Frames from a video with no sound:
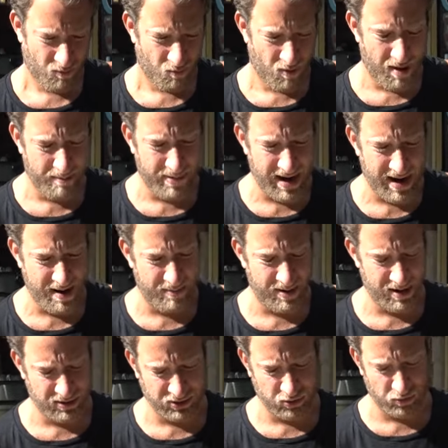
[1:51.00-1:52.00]
One bite,
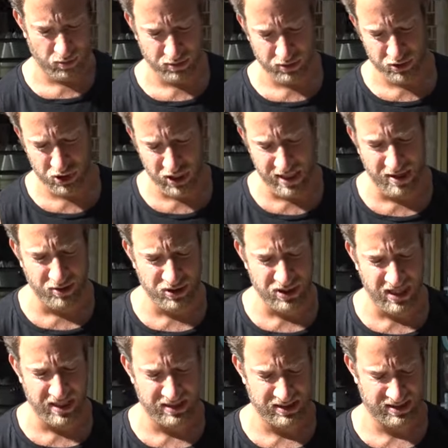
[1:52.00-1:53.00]
everybody knows the rules. Gino's
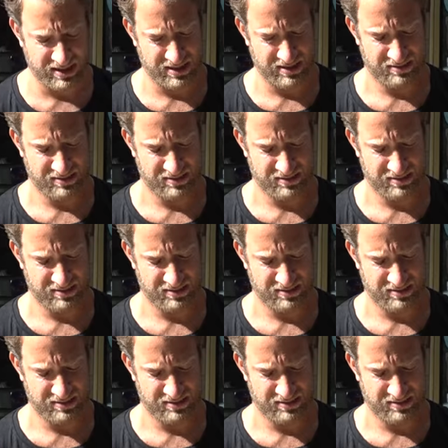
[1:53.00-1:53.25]
East.